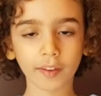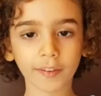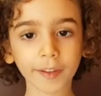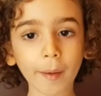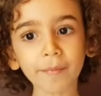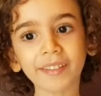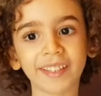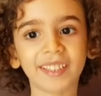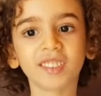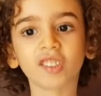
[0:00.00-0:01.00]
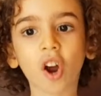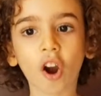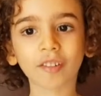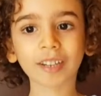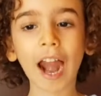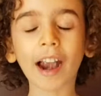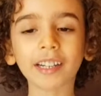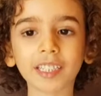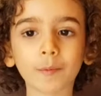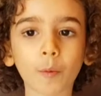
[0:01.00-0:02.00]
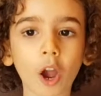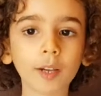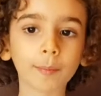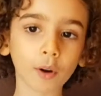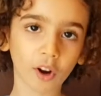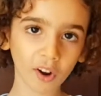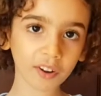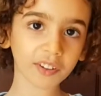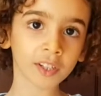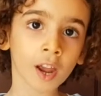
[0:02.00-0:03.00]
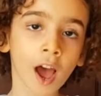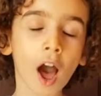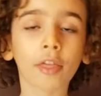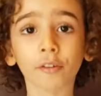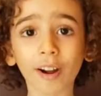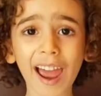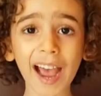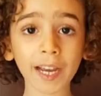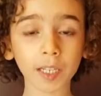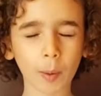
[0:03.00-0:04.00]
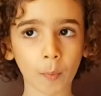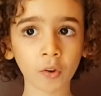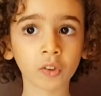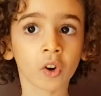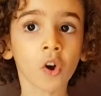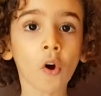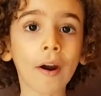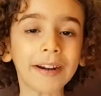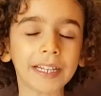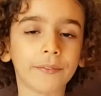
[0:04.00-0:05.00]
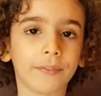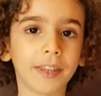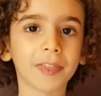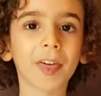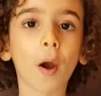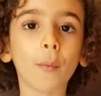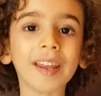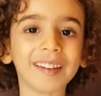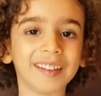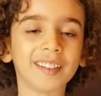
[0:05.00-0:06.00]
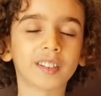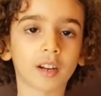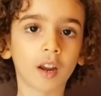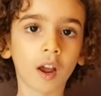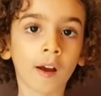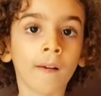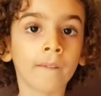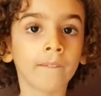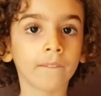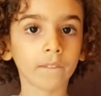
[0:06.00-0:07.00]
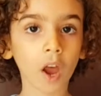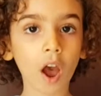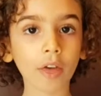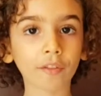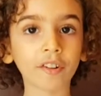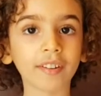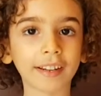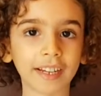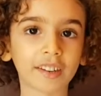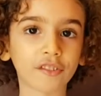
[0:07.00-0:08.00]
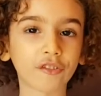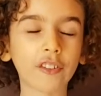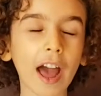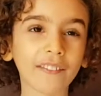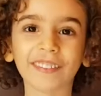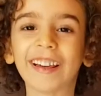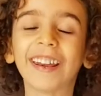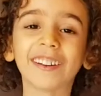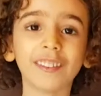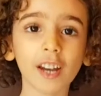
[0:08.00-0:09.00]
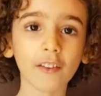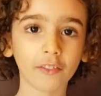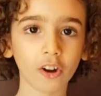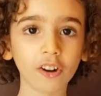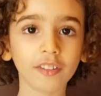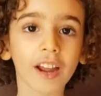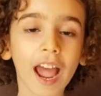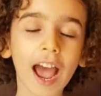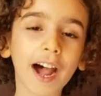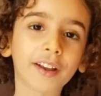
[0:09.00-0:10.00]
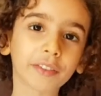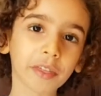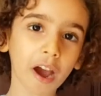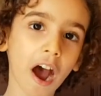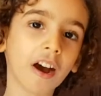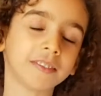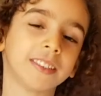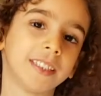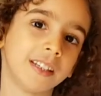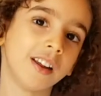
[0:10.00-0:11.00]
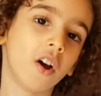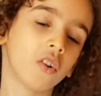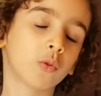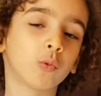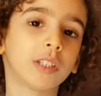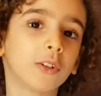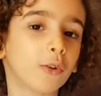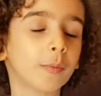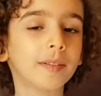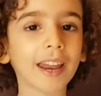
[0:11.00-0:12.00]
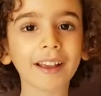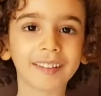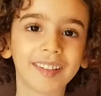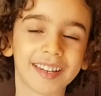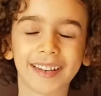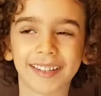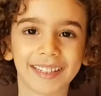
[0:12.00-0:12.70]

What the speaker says: Some seeds are carried by birds, other animals, or even the wind. Other seeds travel in rivers and the ocean to new places.